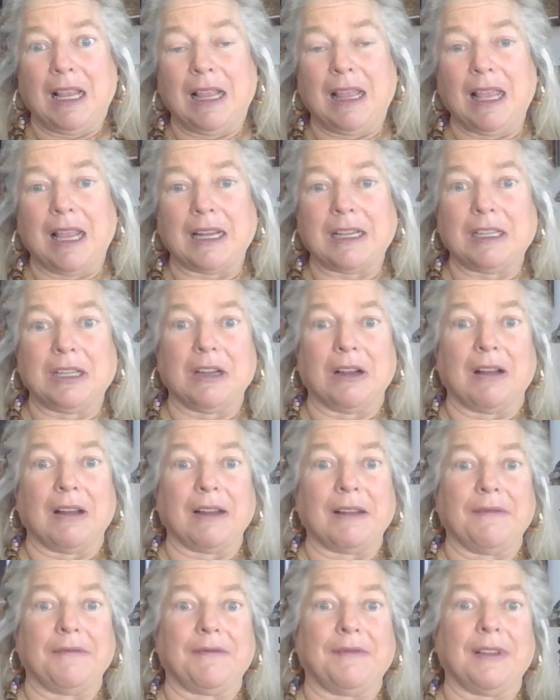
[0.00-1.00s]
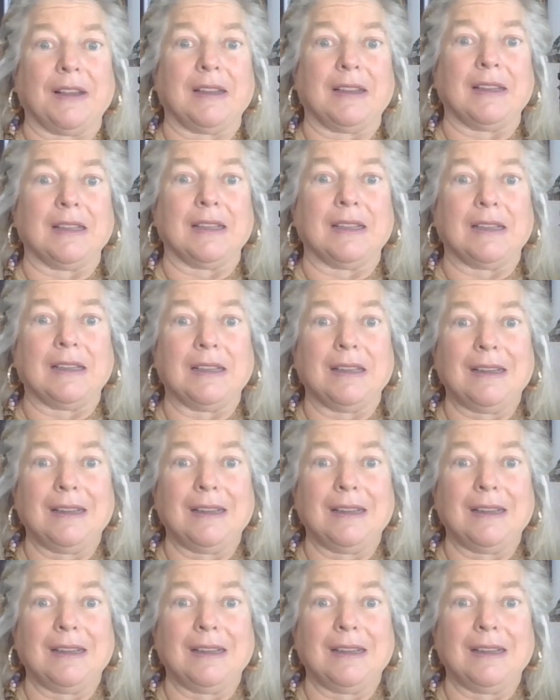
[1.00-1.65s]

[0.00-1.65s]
that God invented.